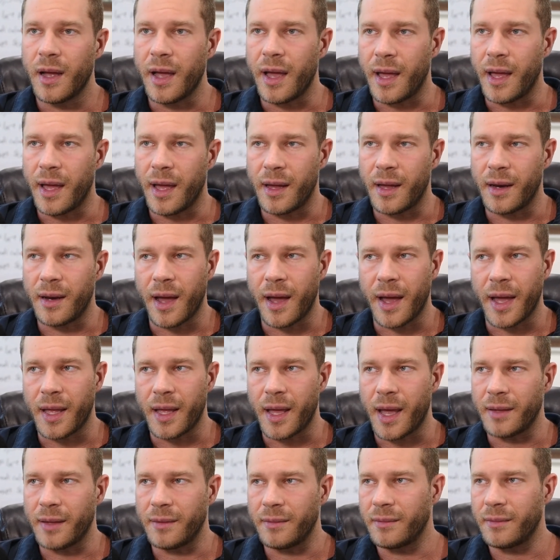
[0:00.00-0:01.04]
And I,
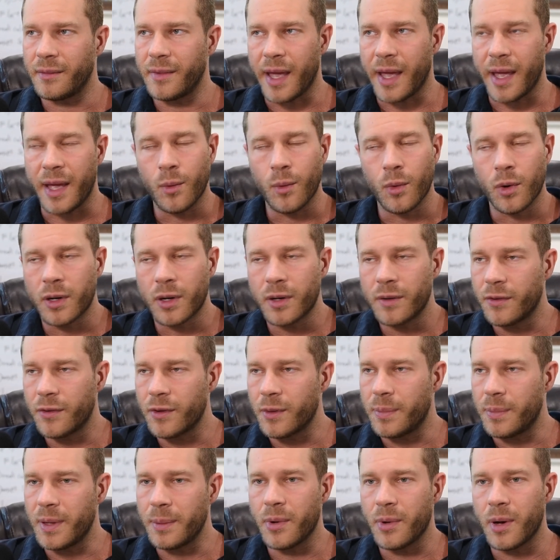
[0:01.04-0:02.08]
I hate working for the
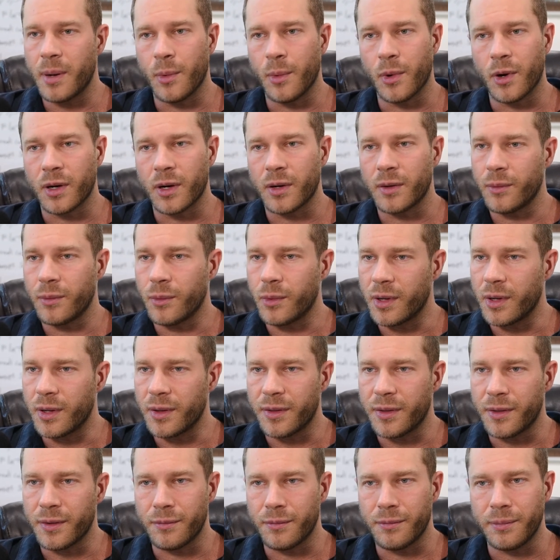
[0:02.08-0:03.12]
people I'm working
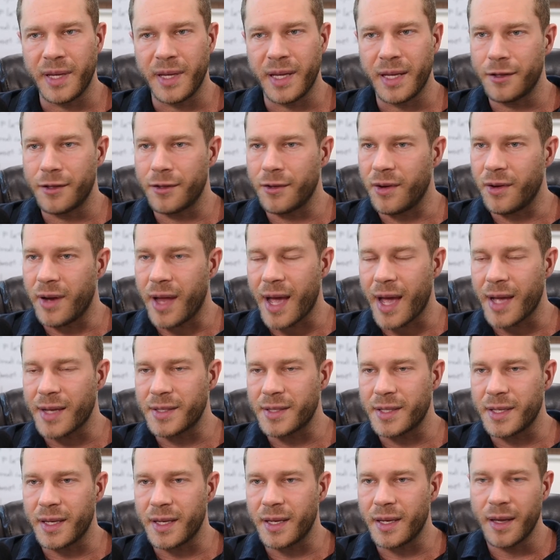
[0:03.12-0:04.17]
with. They're mean, they're
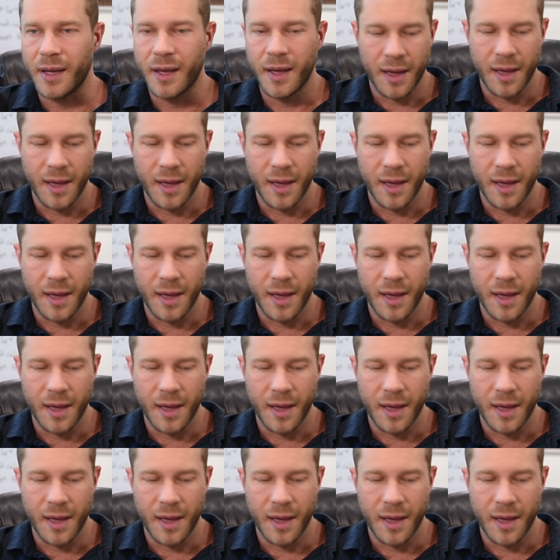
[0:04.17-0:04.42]
nasty.